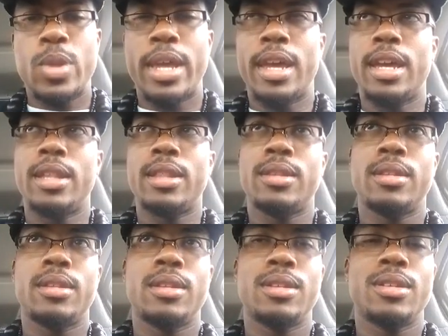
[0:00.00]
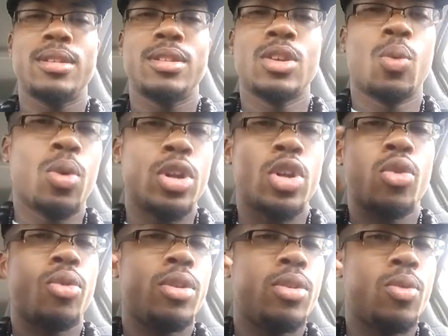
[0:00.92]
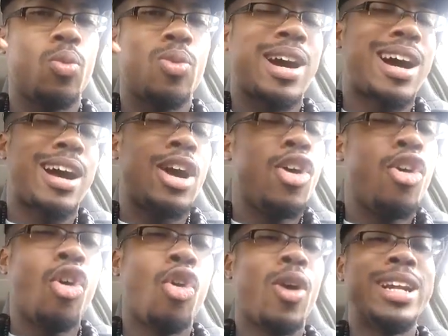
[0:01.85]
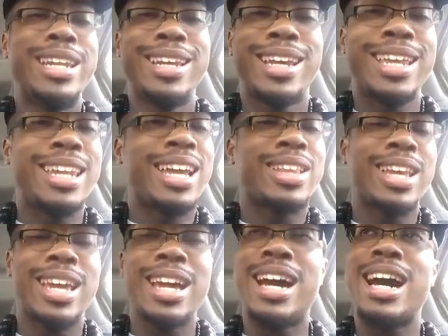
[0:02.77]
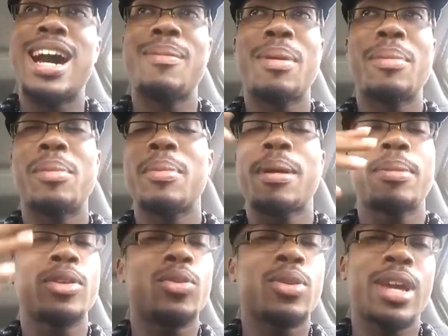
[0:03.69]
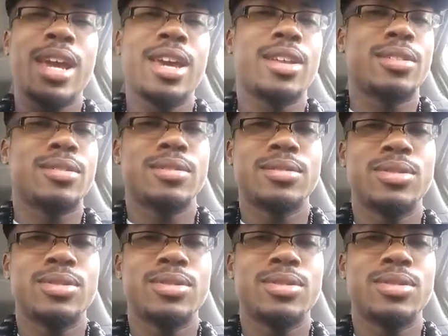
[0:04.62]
And you're wondering why, I need to connect to God, blah, blah, blah, blah. You can't.